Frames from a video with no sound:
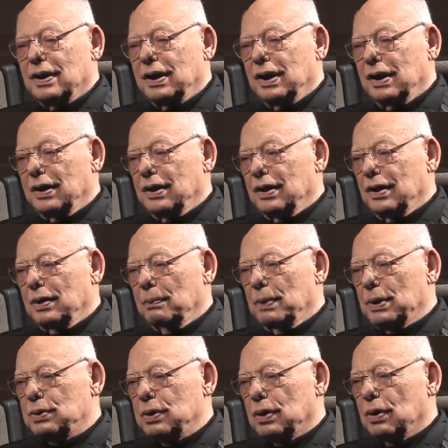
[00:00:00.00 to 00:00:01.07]
And
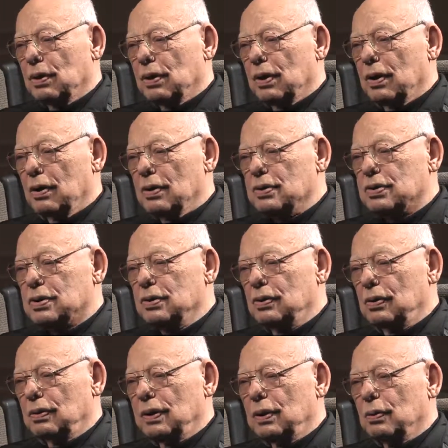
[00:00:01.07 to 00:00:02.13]
but you're going to go to
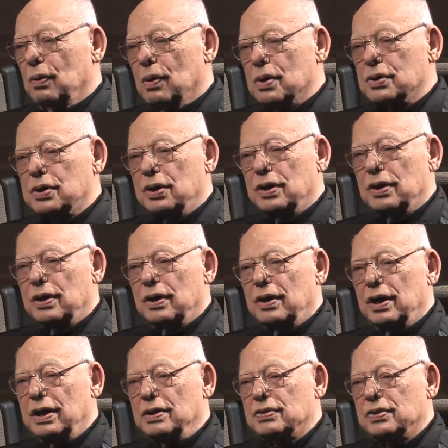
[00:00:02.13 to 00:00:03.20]
school in Washington,
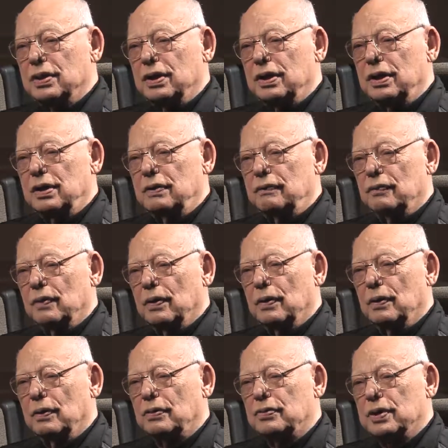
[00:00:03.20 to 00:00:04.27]
D.C.
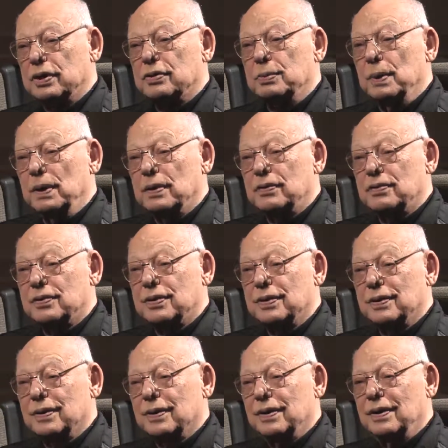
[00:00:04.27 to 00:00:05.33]
for 6 months
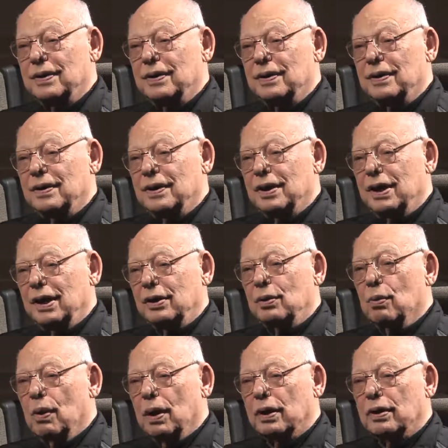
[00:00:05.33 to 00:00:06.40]
in
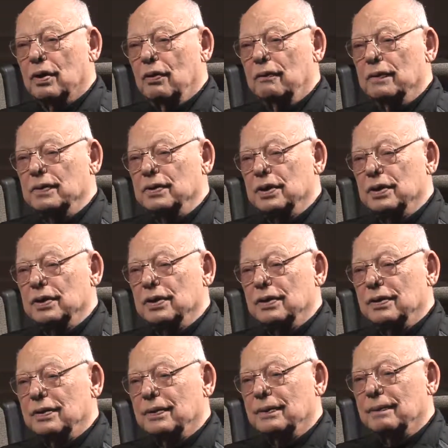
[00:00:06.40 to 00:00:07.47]
Quantico,
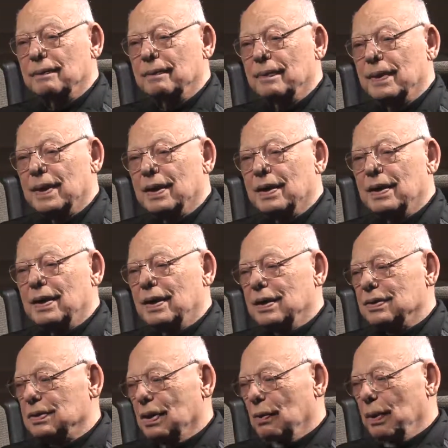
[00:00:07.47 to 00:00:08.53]
Virginia.
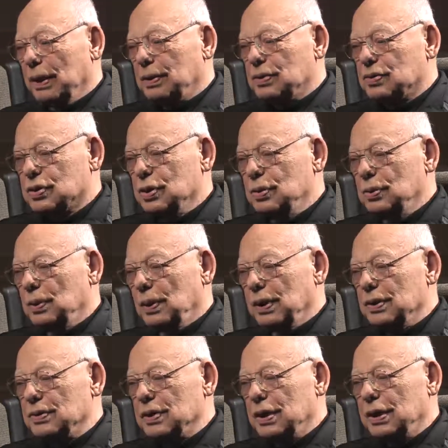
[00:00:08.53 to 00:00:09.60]
So I went to school
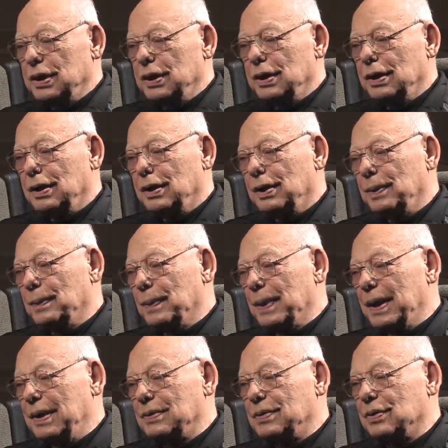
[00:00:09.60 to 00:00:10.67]
as
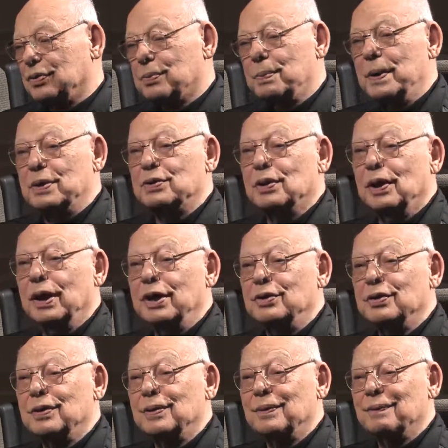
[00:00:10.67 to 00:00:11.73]
a special
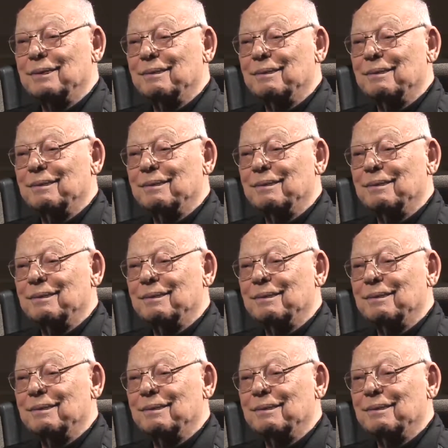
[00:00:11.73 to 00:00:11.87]
agent,